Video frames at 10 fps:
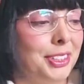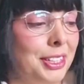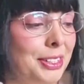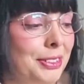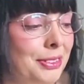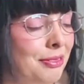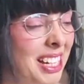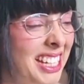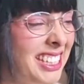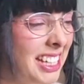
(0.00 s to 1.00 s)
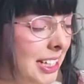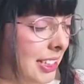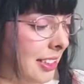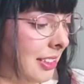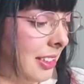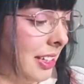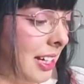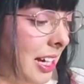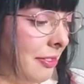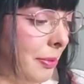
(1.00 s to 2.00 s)
so I guess I get
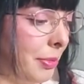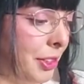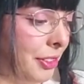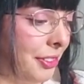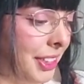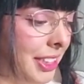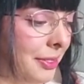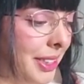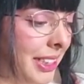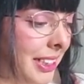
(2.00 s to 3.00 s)
half a point for this one.